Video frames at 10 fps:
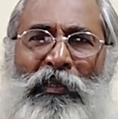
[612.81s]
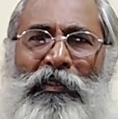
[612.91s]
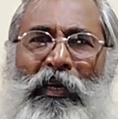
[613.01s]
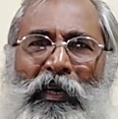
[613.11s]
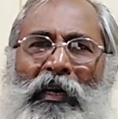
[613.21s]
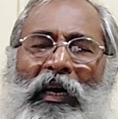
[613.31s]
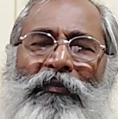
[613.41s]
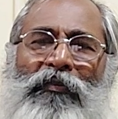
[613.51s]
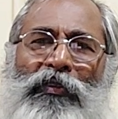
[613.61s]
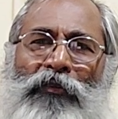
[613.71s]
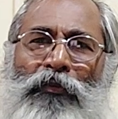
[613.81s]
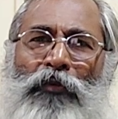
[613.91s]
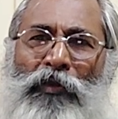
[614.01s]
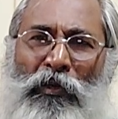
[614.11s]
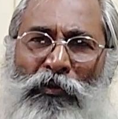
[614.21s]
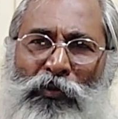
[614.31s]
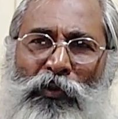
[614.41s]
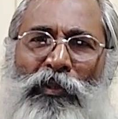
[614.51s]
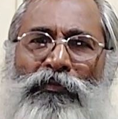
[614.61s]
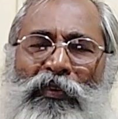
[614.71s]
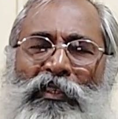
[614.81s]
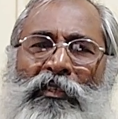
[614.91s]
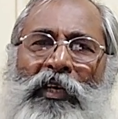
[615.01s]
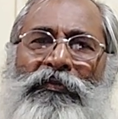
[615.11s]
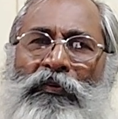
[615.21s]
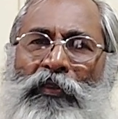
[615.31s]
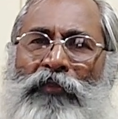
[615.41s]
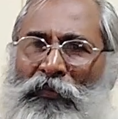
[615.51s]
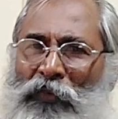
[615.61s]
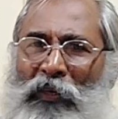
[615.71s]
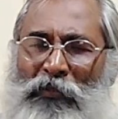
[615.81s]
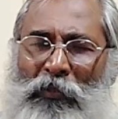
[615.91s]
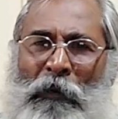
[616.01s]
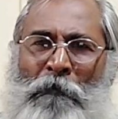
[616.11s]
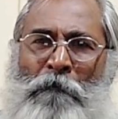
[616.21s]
second half of the fourth house to this first half of the fifth house.